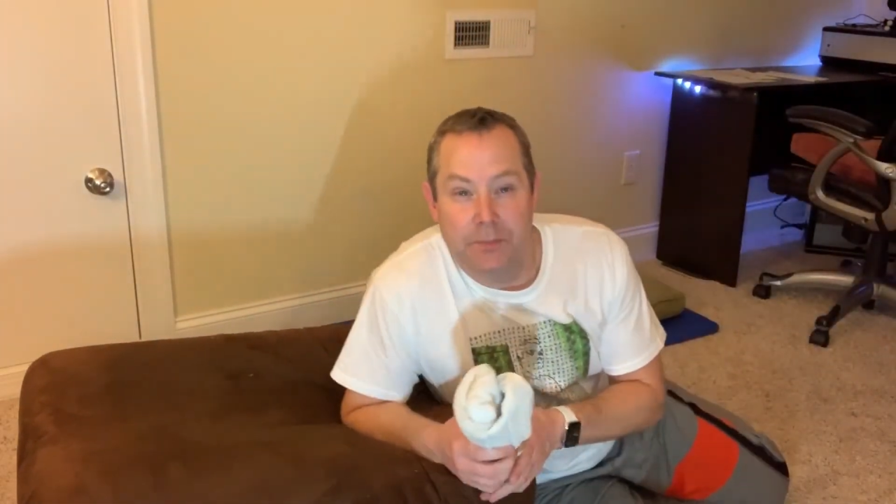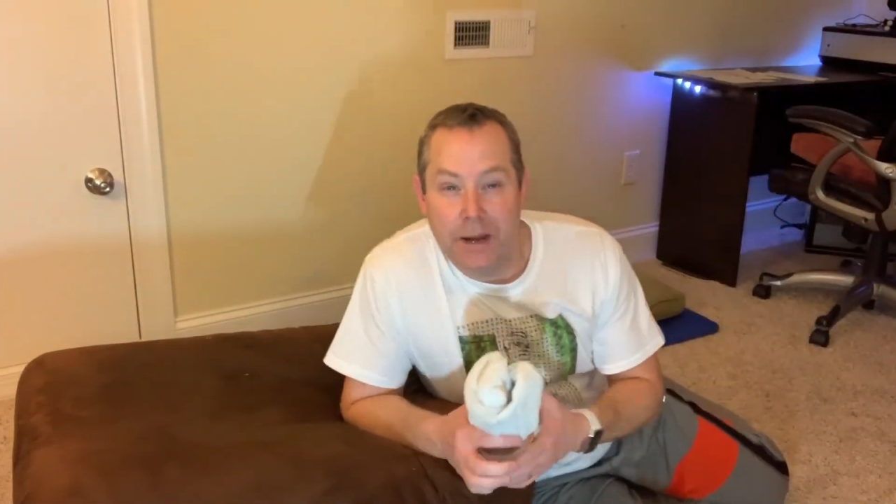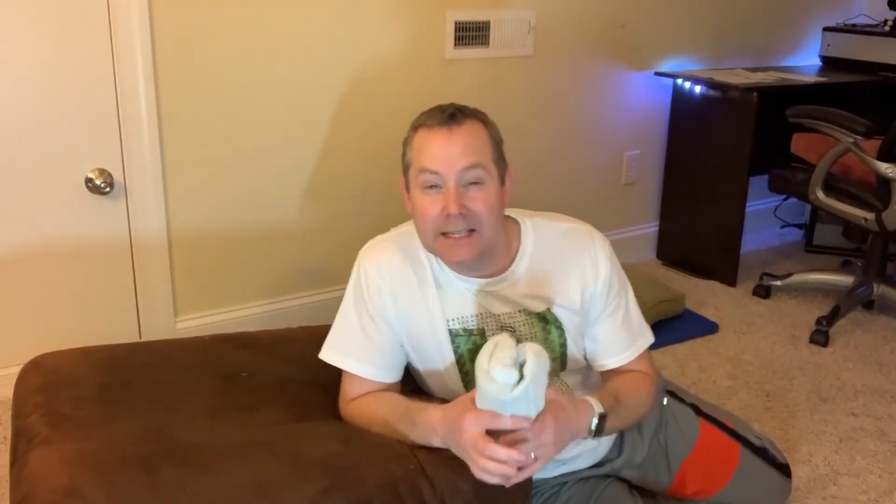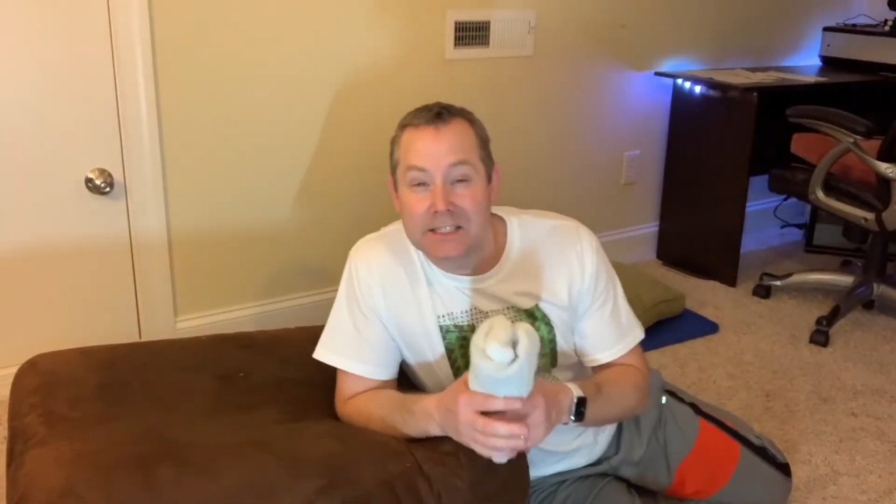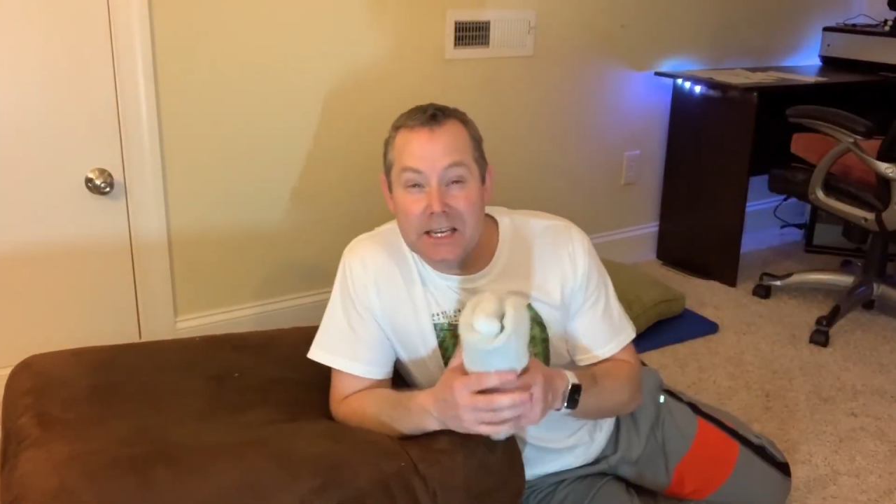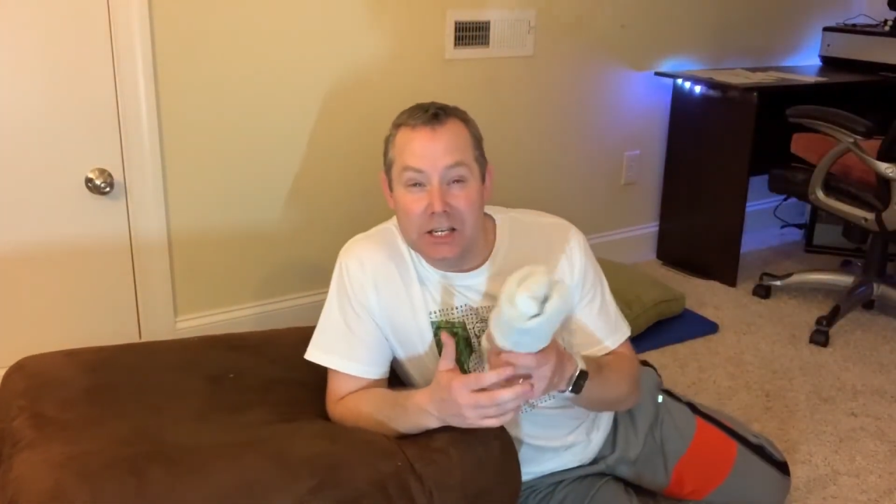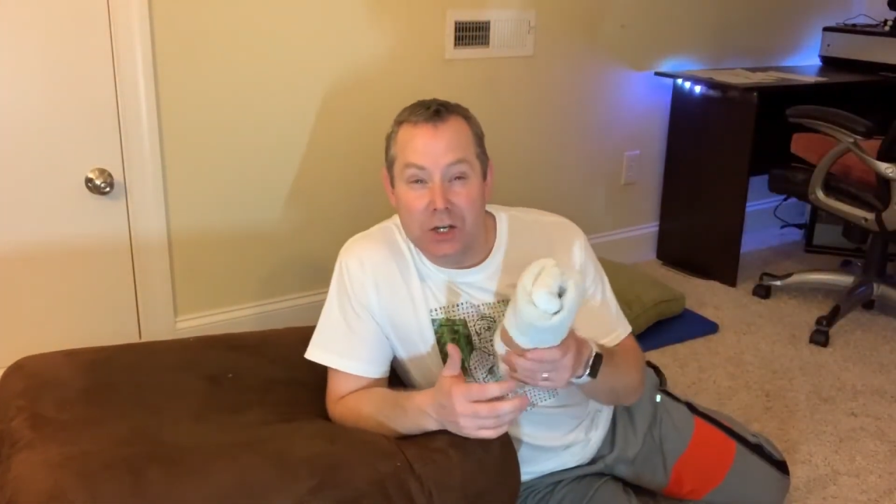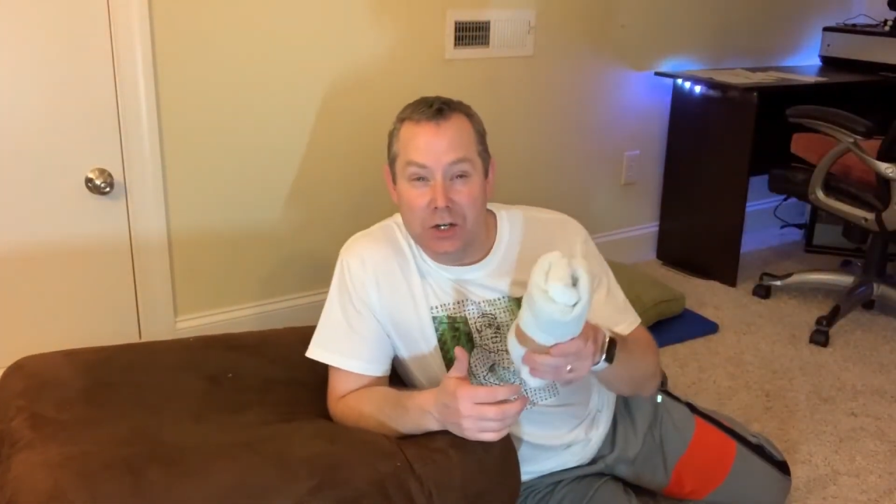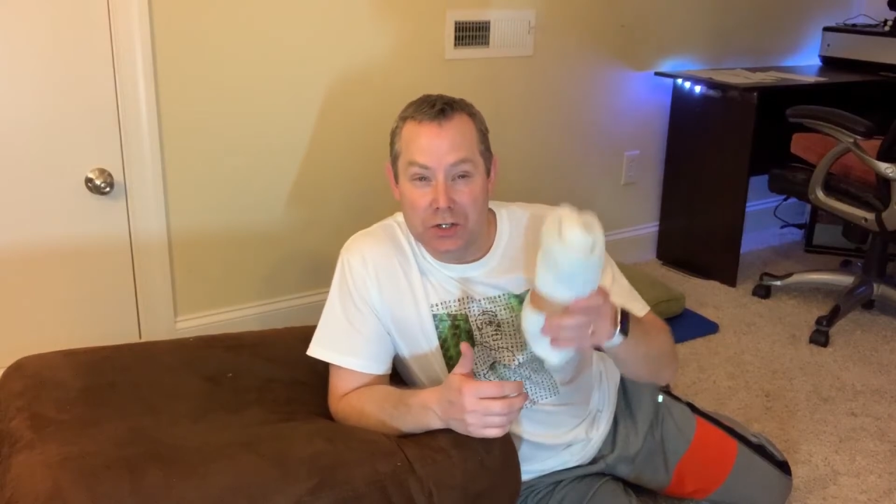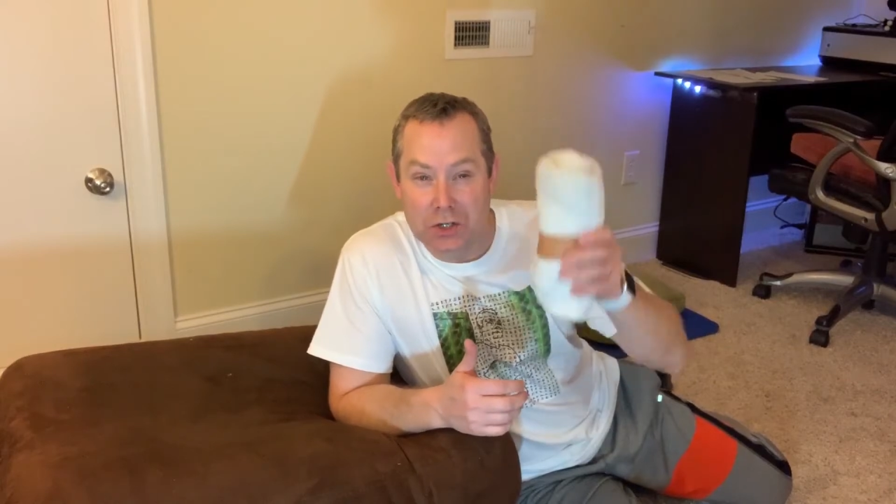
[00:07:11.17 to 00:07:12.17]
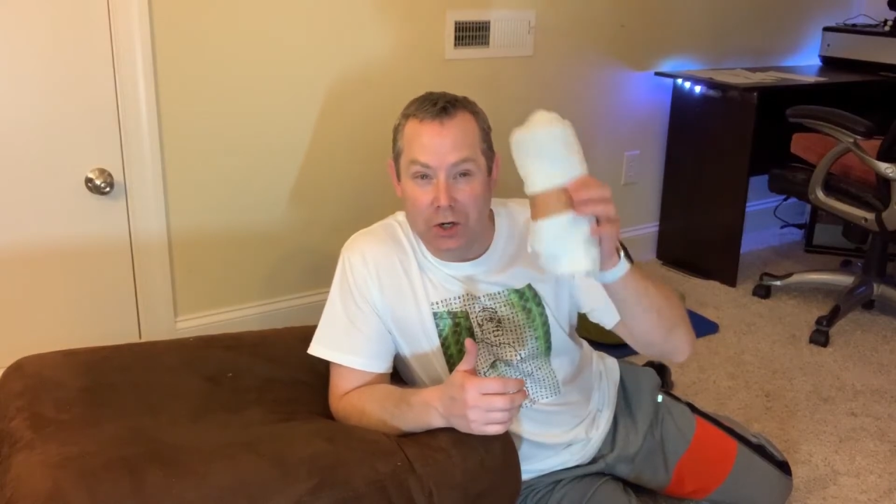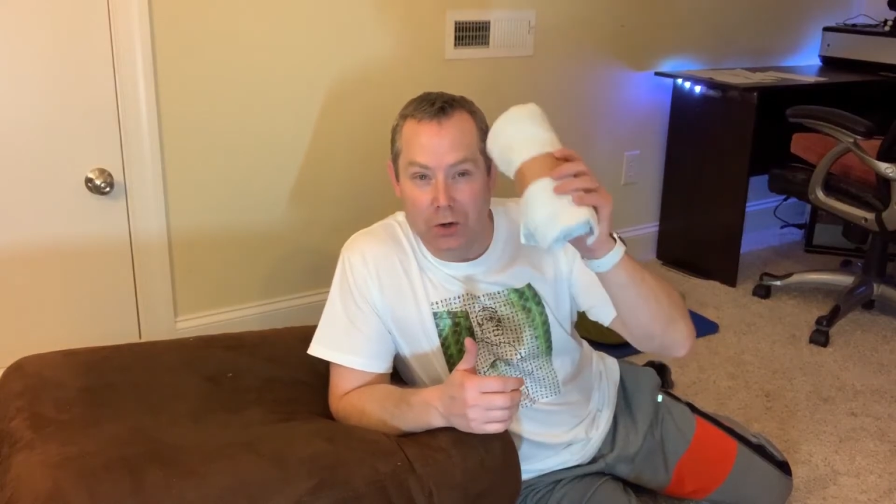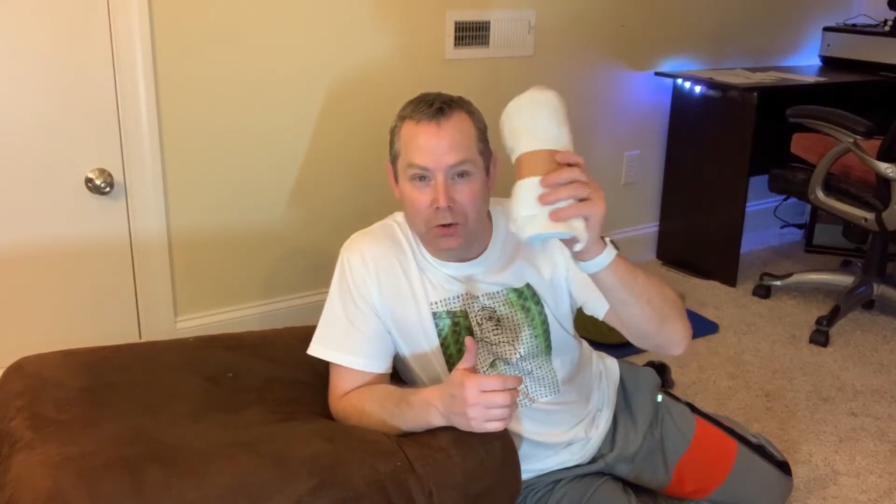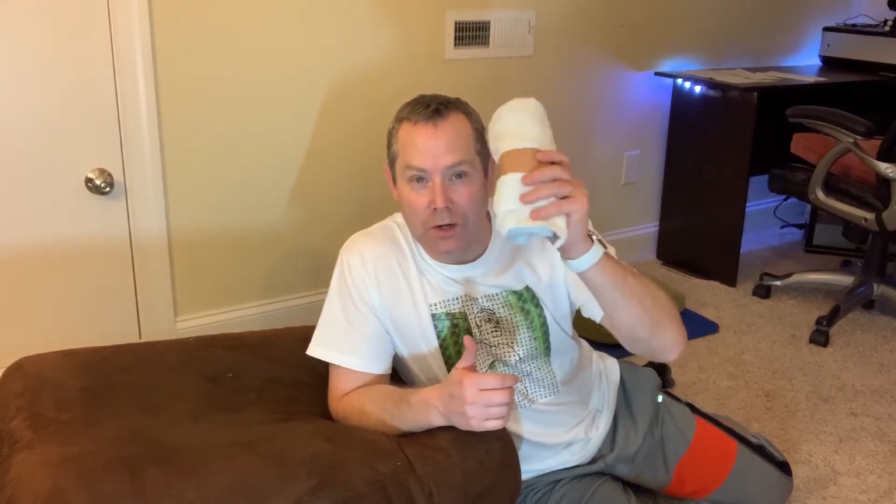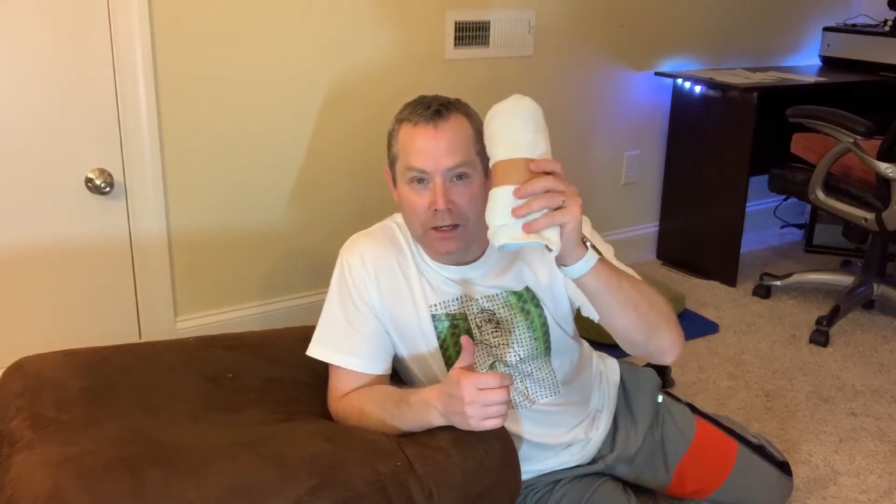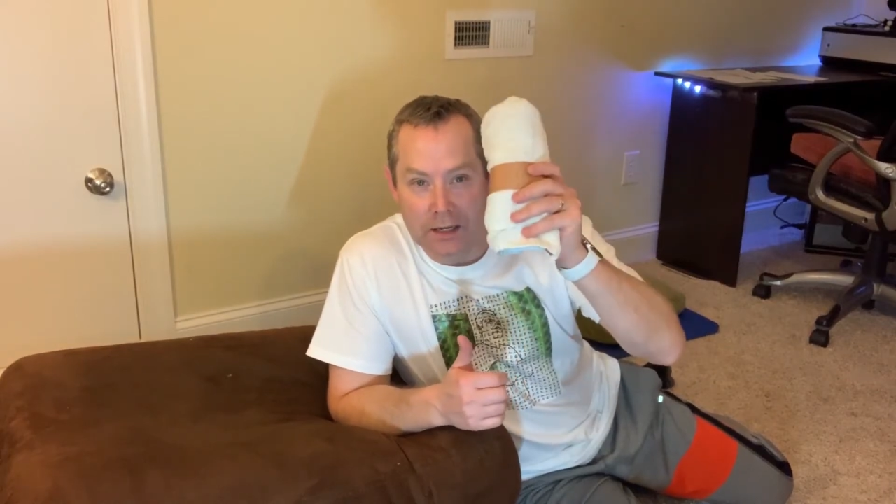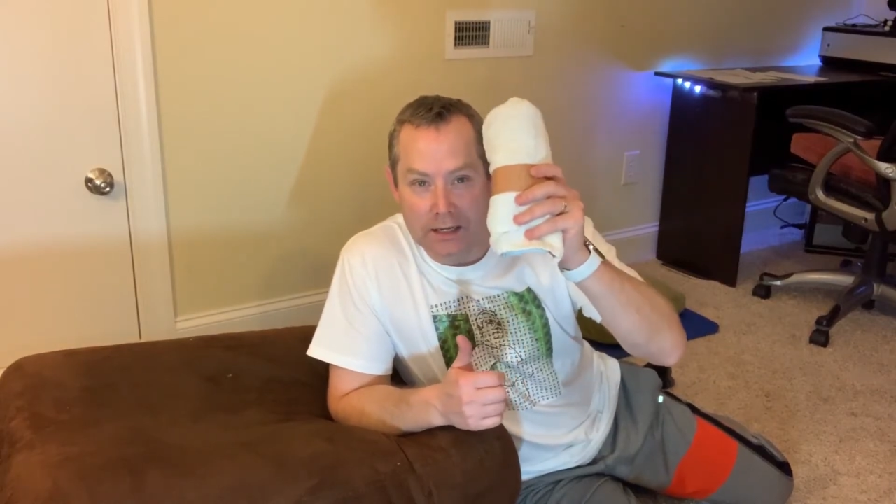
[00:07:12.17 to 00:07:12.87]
the best thing you can do